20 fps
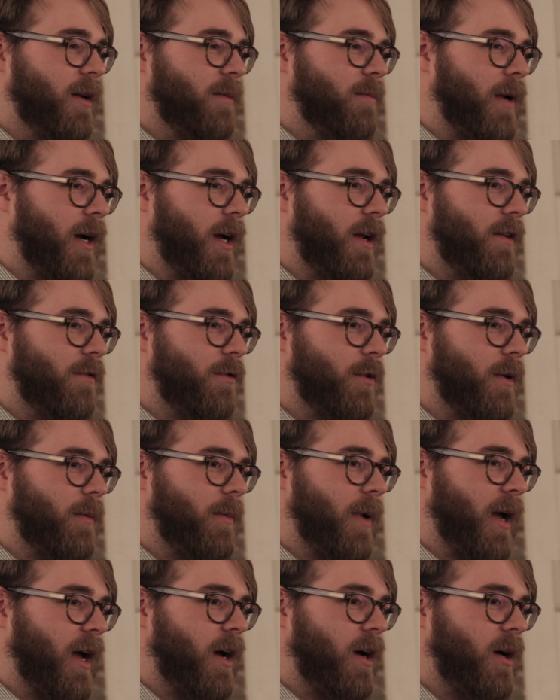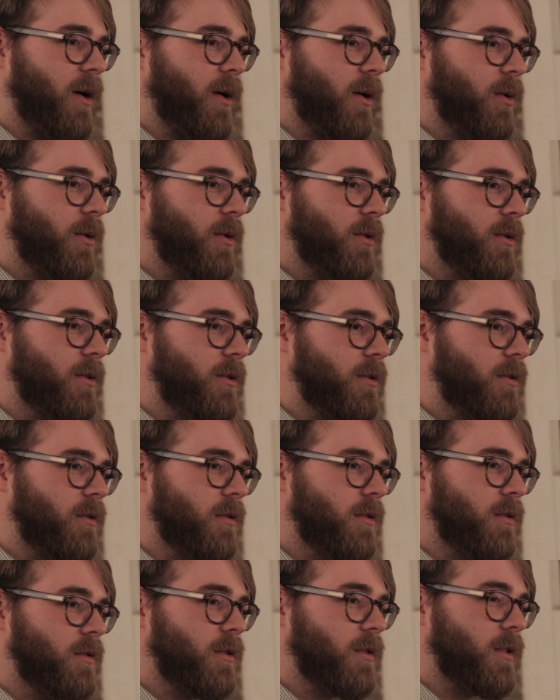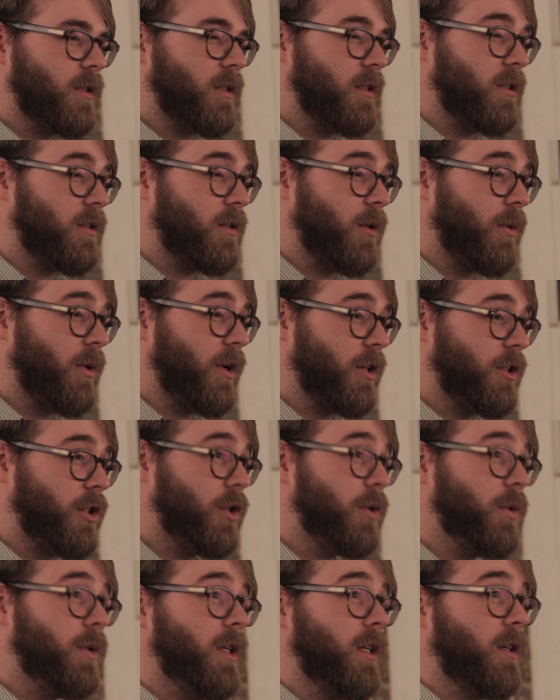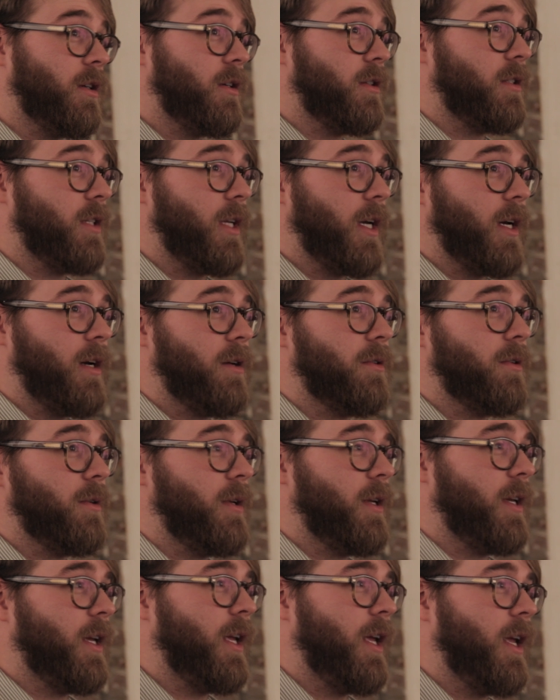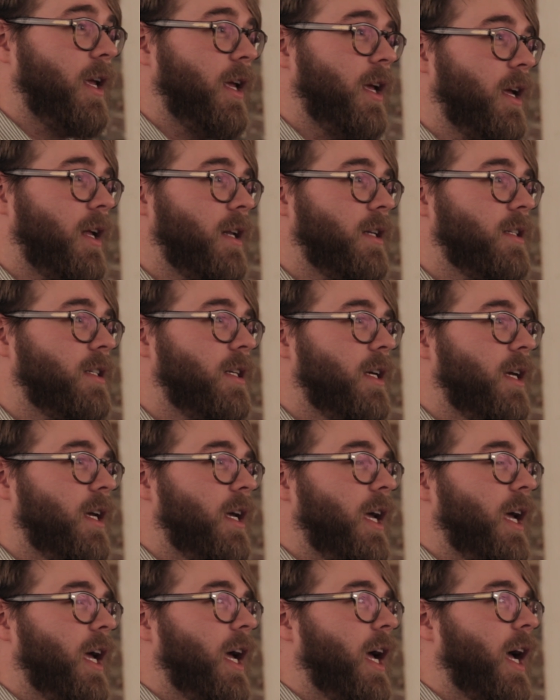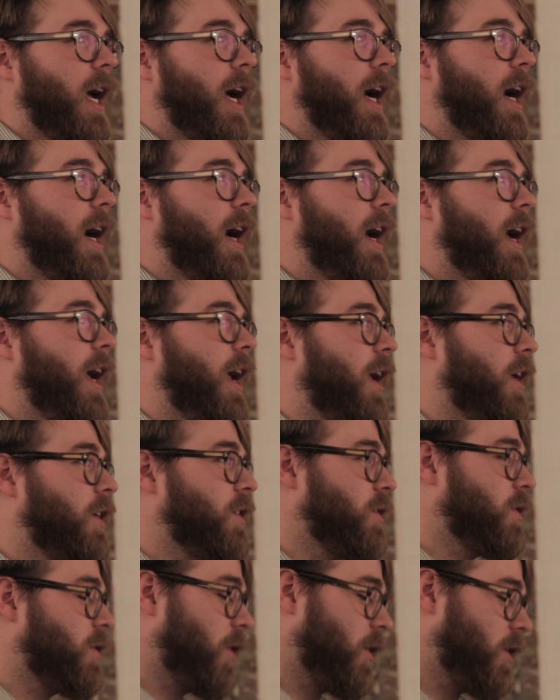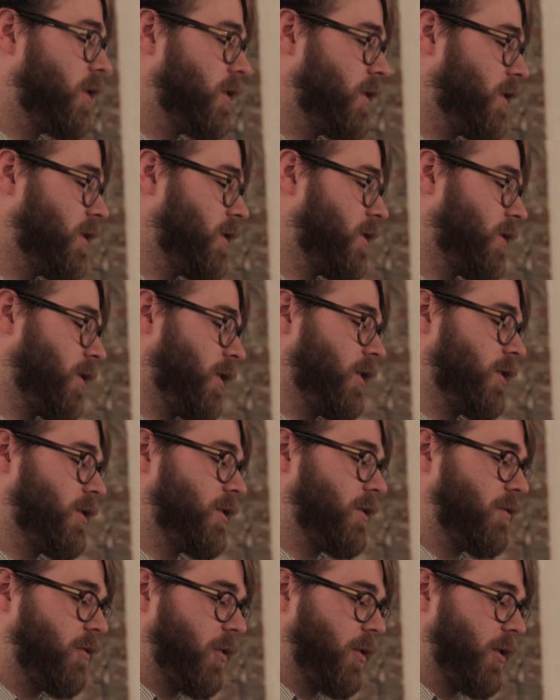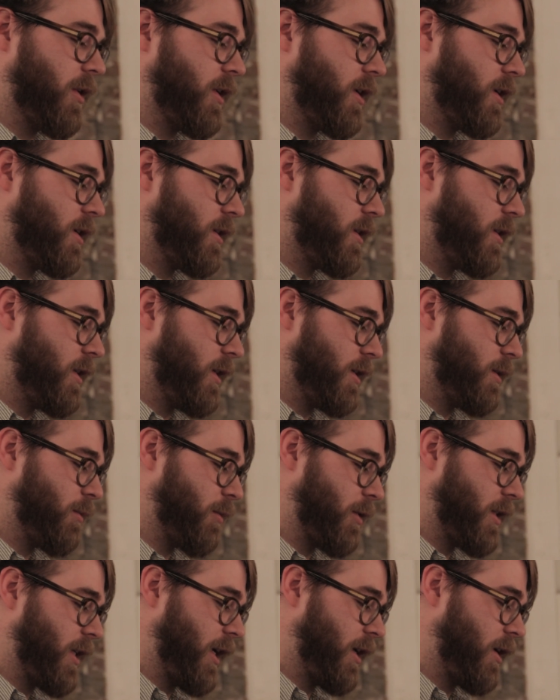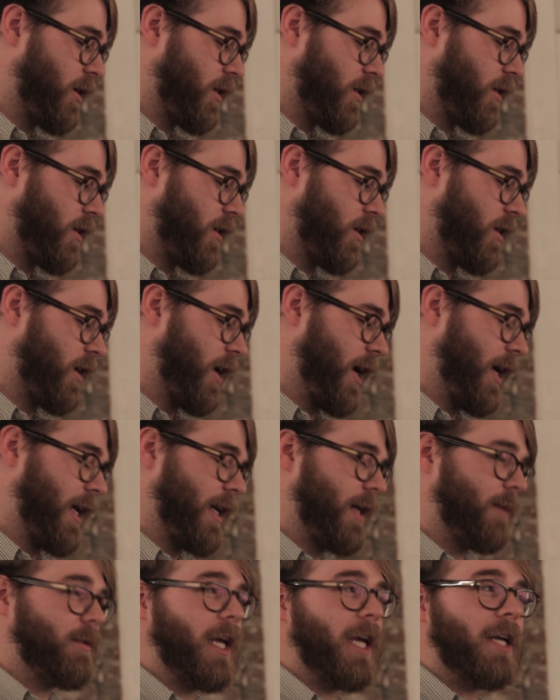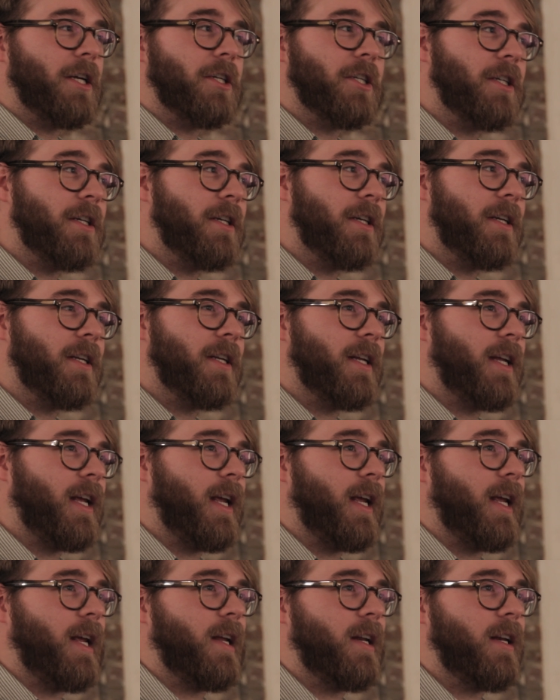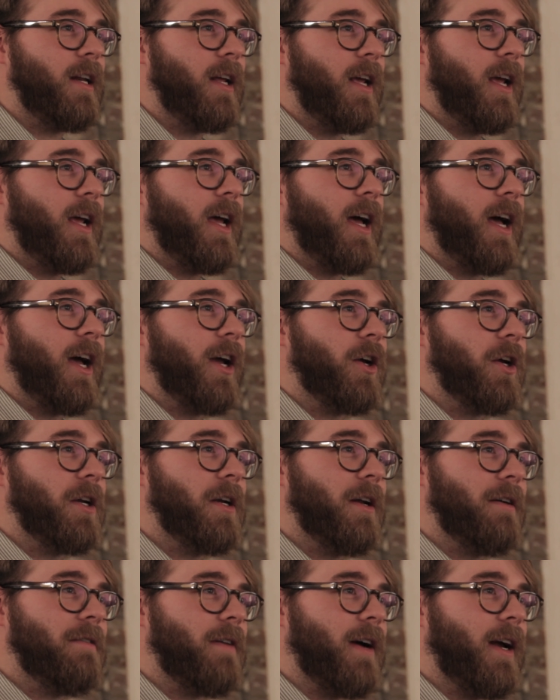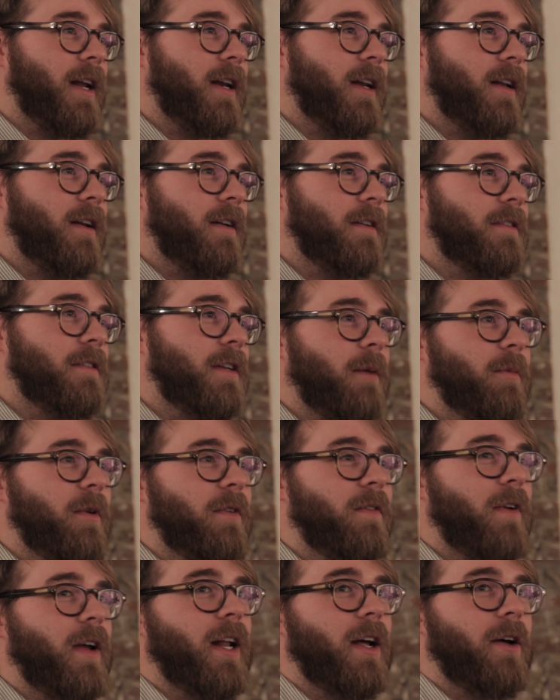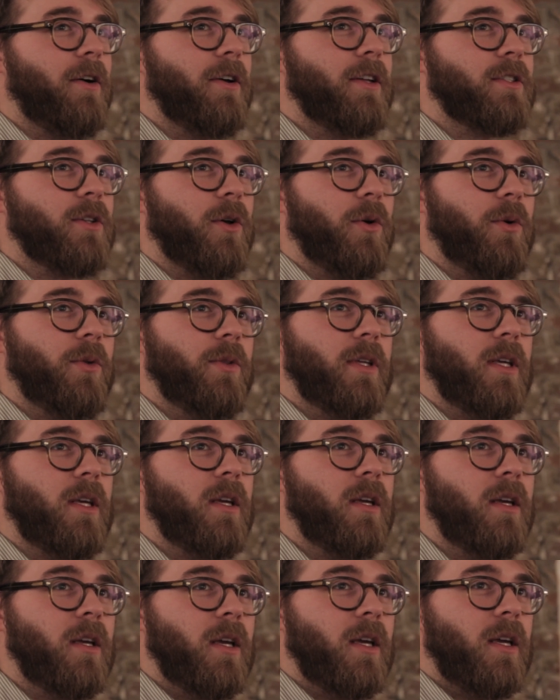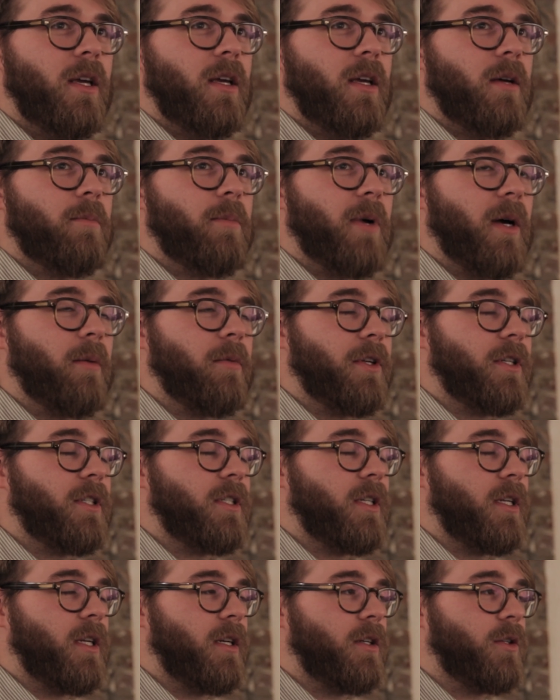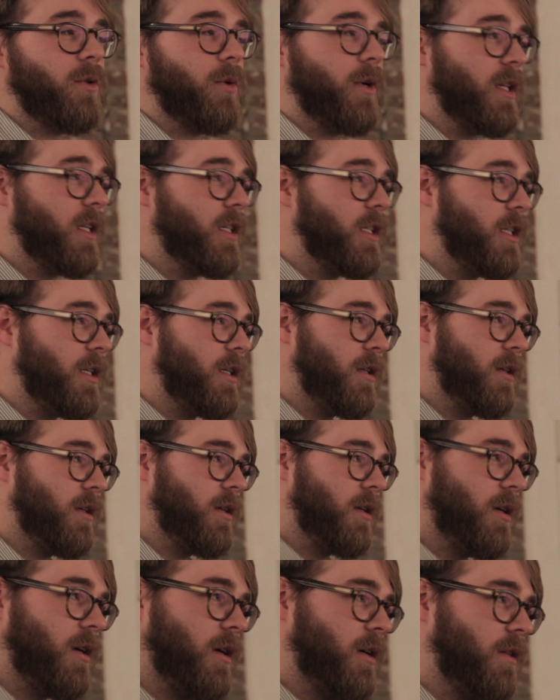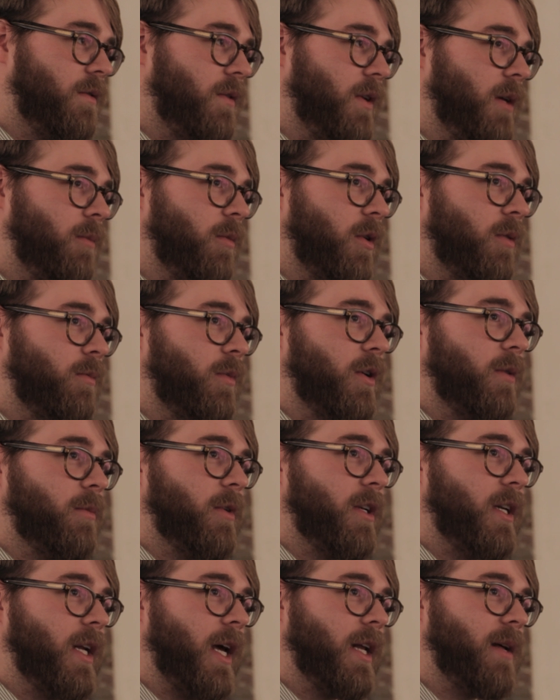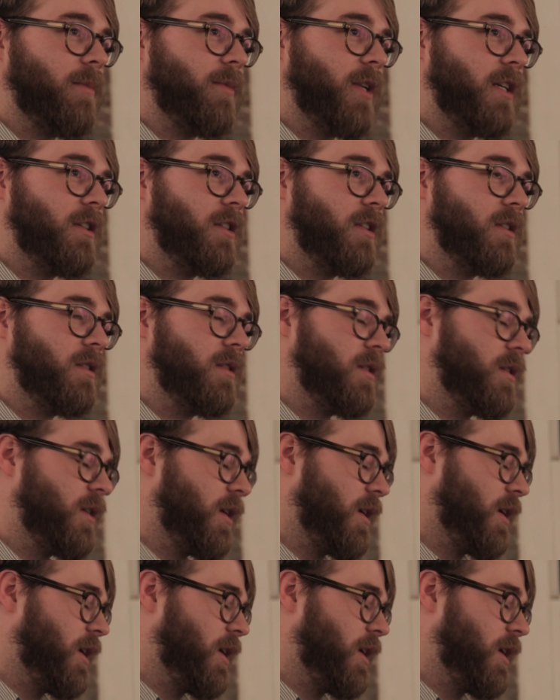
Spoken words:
in mind for about going on 2 years now, and I searched and searched for this particular adaptation and I could not find it. Come to find out, it's only published in a trilogy of Ingmar Bergman adaptations,